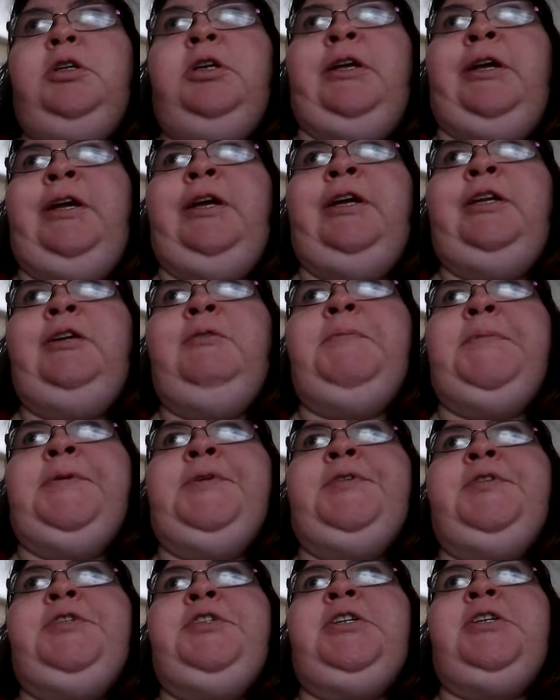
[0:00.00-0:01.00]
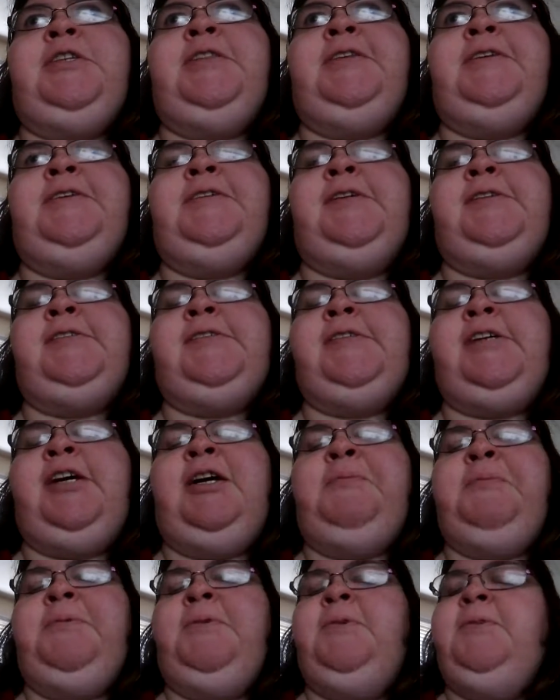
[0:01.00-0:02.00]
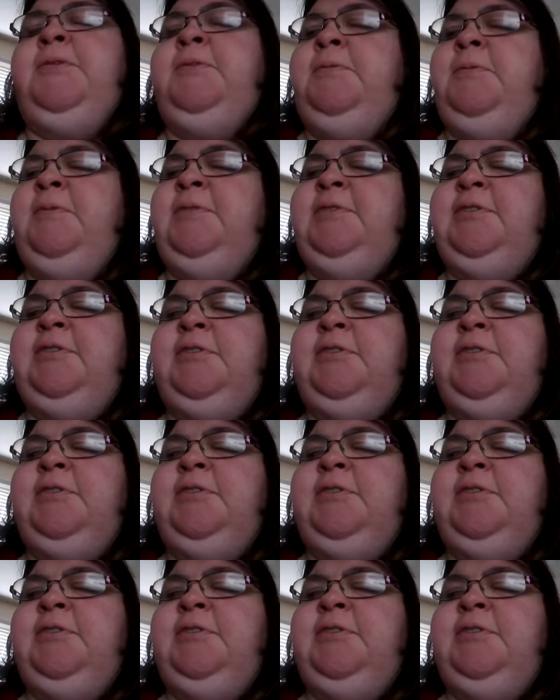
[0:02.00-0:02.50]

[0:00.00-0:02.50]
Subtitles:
I had a bunch of things happen